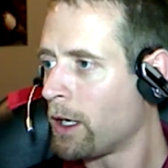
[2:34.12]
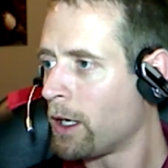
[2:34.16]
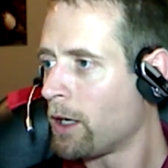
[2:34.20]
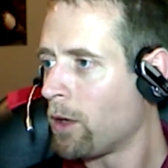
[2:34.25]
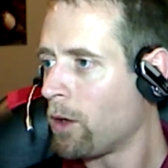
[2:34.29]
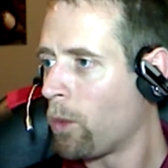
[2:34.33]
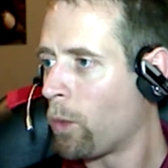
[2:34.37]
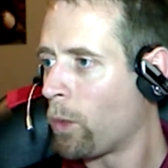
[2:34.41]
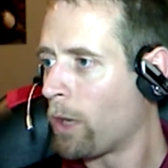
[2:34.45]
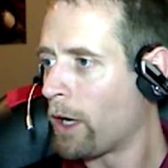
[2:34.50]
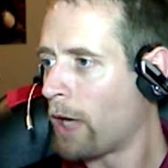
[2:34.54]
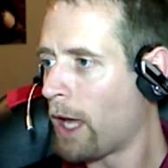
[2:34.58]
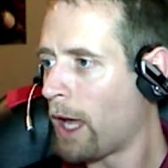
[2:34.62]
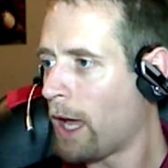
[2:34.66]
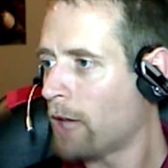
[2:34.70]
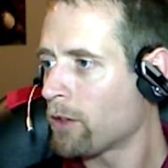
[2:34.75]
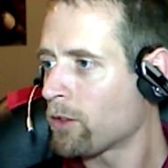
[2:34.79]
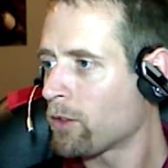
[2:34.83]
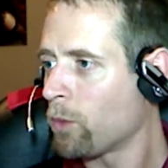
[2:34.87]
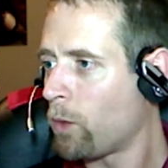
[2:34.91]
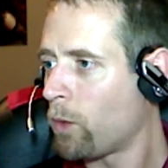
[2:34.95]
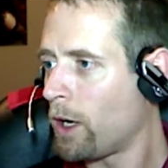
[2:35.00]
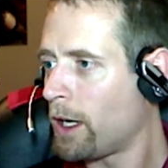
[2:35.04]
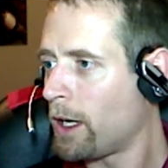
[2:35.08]
When
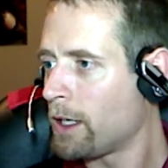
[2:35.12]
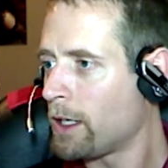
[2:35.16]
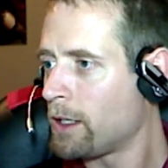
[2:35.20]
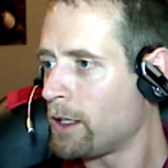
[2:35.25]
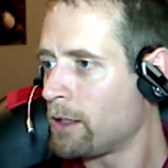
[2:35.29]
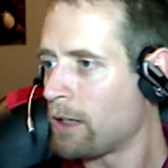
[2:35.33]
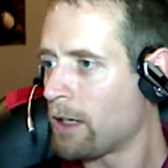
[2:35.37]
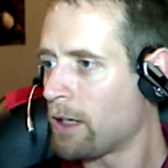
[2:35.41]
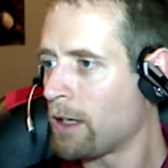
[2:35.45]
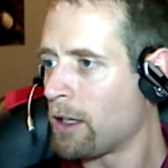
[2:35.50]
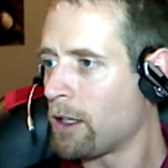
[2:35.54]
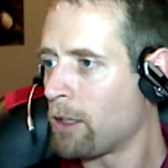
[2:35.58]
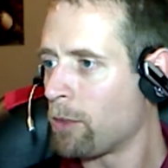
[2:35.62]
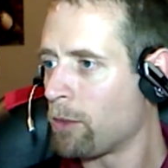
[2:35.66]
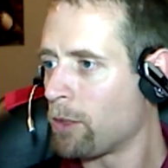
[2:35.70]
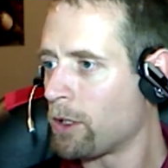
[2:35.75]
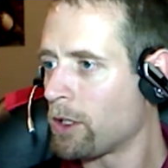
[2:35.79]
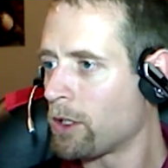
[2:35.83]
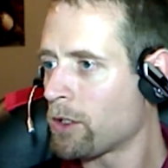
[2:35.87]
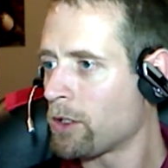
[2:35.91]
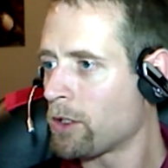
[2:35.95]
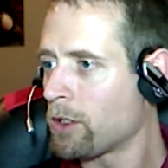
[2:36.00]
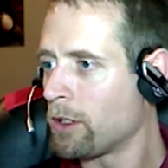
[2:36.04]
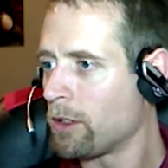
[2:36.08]
asked why he signed the
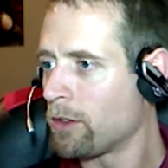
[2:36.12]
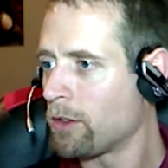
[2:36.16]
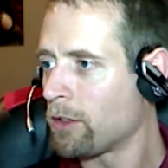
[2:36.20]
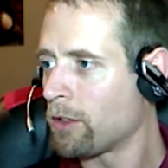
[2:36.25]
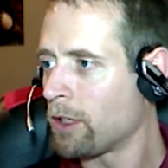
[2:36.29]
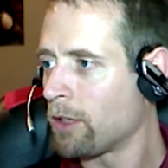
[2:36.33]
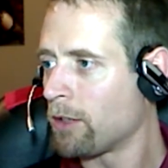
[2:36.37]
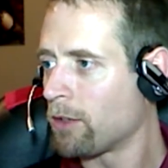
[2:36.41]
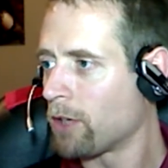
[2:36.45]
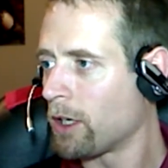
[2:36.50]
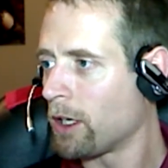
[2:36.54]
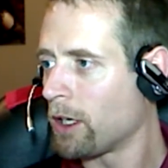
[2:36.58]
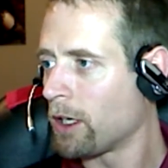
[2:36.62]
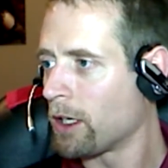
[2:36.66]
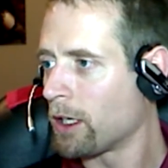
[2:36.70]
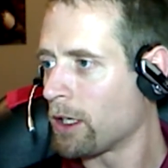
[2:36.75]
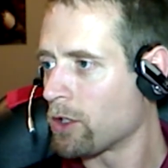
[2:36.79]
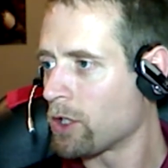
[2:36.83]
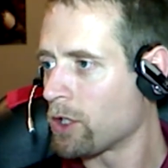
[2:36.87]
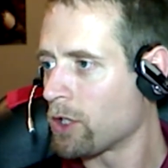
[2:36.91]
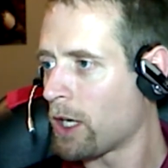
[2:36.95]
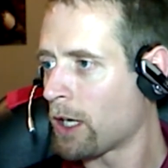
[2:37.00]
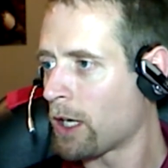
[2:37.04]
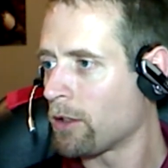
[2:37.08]
petition instead of cutting
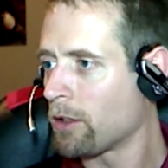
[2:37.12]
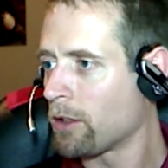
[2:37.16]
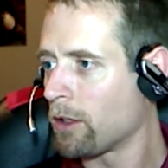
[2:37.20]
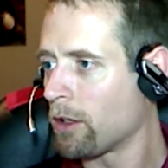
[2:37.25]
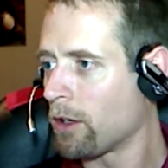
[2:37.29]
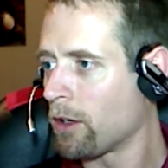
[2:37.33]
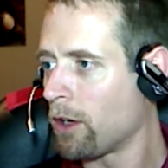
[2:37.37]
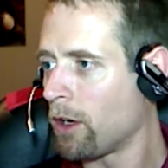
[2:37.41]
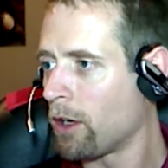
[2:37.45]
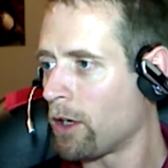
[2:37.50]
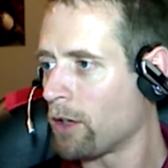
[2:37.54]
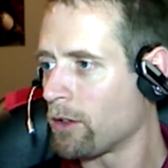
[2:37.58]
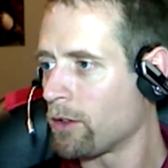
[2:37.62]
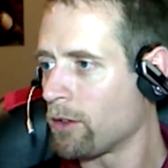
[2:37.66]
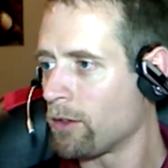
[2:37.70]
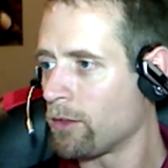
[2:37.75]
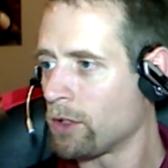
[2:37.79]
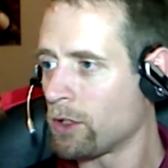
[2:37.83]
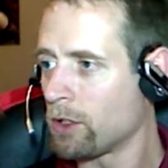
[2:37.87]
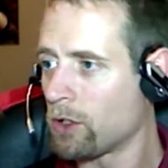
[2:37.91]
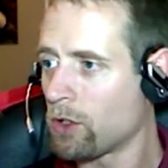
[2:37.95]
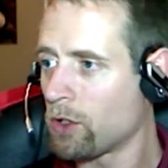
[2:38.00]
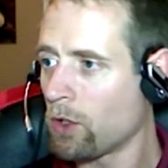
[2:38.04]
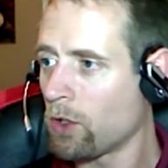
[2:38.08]
a check to the cause
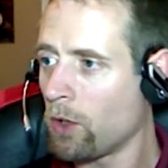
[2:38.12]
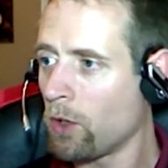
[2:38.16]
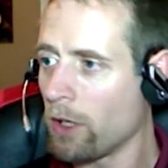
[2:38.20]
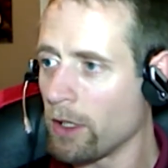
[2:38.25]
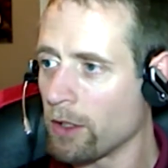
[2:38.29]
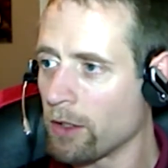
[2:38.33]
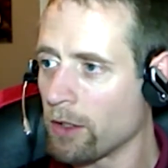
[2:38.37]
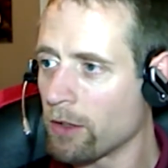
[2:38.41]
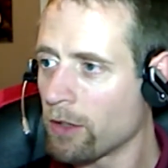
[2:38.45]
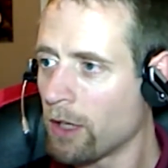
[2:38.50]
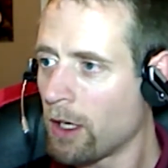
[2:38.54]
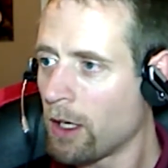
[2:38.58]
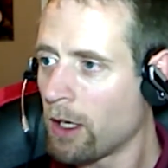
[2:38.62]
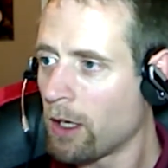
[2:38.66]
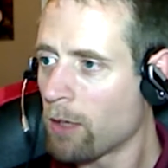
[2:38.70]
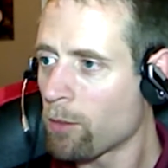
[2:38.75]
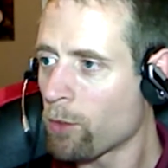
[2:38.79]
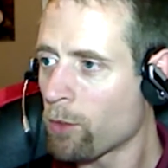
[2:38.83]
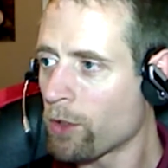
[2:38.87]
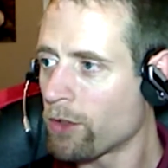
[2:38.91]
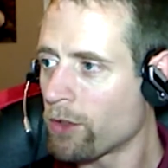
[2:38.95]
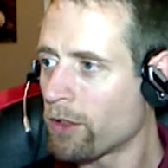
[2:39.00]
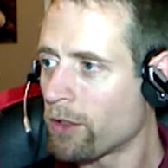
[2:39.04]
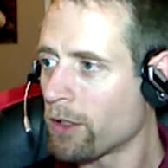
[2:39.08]
of his choice,
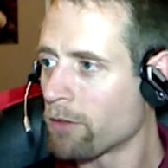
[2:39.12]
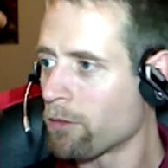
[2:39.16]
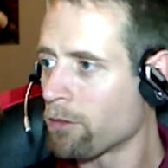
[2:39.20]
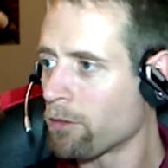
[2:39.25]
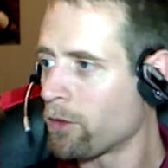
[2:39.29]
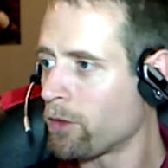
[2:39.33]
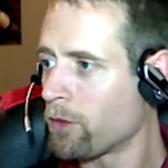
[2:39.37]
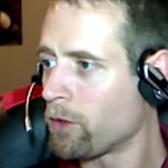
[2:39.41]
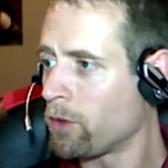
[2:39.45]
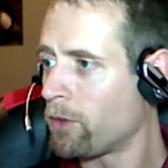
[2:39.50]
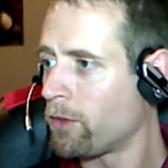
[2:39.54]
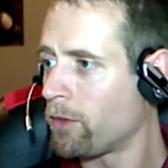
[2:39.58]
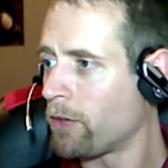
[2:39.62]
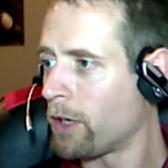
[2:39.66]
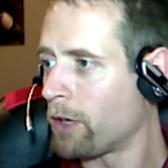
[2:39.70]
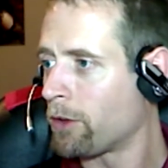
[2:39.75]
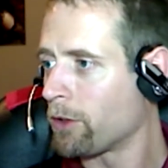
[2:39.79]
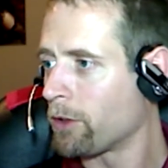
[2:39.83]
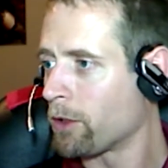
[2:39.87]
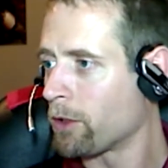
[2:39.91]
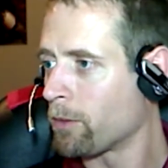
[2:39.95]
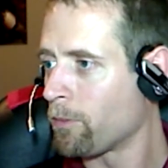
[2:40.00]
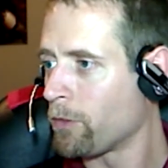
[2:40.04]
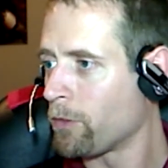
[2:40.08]
Princeton Review
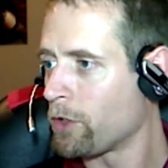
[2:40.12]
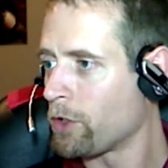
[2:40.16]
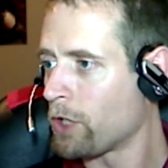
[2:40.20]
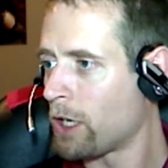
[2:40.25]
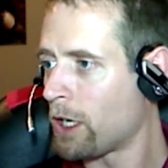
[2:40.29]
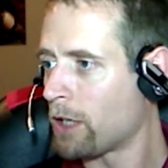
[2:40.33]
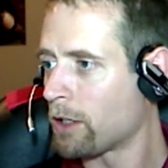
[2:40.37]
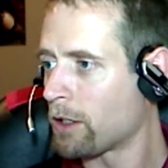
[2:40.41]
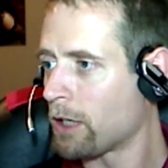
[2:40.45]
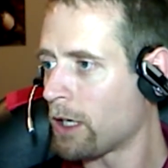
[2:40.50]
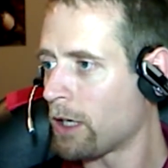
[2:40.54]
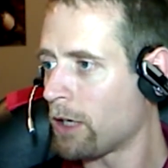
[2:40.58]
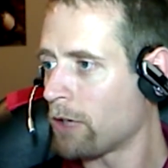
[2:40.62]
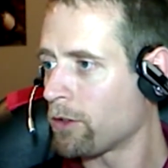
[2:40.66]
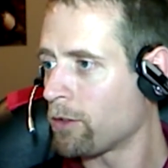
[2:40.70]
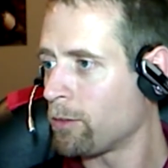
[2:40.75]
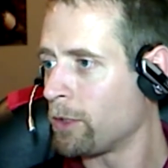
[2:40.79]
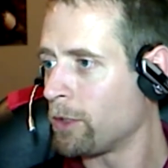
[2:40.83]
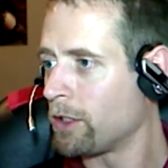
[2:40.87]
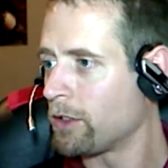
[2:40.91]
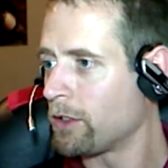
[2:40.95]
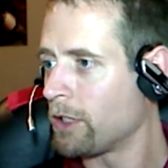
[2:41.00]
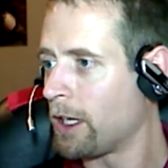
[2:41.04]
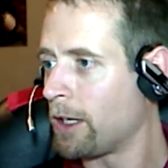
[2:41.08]
founder John
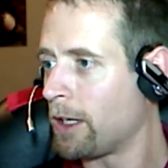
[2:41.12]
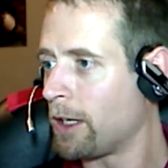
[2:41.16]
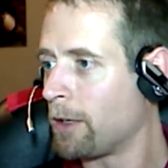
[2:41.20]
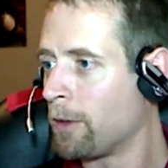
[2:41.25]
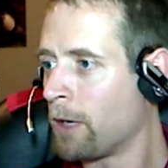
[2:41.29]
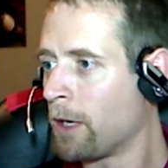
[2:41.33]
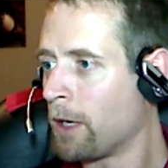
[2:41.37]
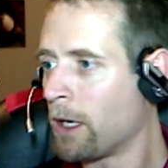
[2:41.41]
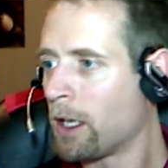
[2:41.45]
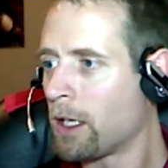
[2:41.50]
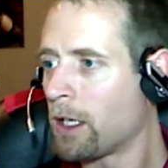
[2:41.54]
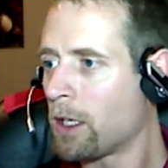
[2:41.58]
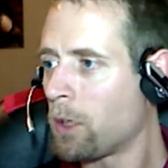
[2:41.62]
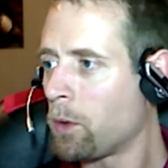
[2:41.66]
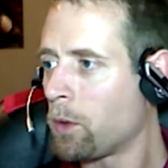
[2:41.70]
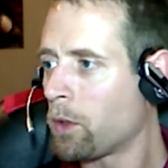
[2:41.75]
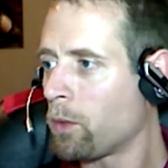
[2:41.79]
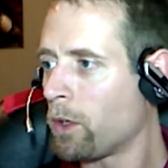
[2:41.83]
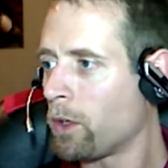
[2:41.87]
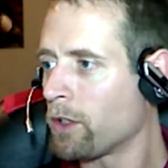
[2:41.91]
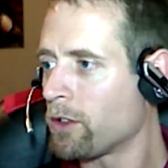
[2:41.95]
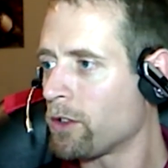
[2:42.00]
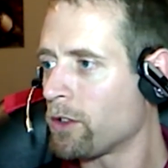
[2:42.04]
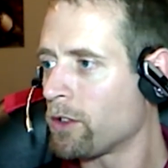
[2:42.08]
Kautzman said, "No
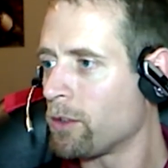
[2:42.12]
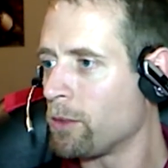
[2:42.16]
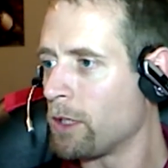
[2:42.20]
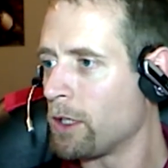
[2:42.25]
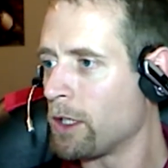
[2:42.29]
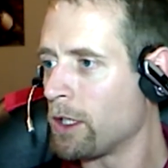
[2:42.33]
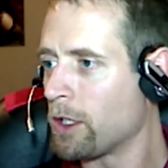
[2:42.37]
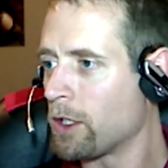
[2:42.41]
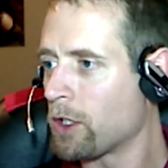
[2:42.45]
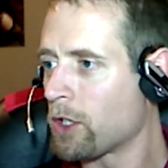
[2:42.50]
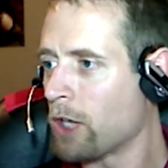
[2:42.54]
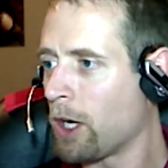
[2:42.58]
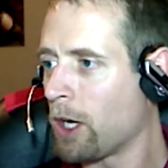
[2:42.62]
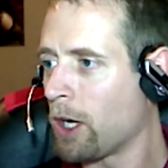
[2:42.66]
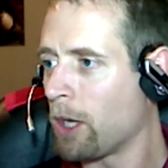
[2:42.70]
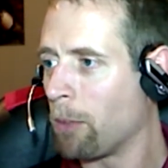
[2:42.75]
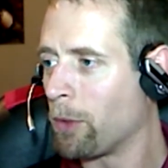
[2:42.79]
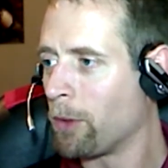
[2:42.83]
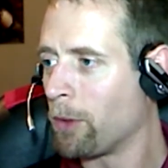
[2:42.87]
one wants to be the chump."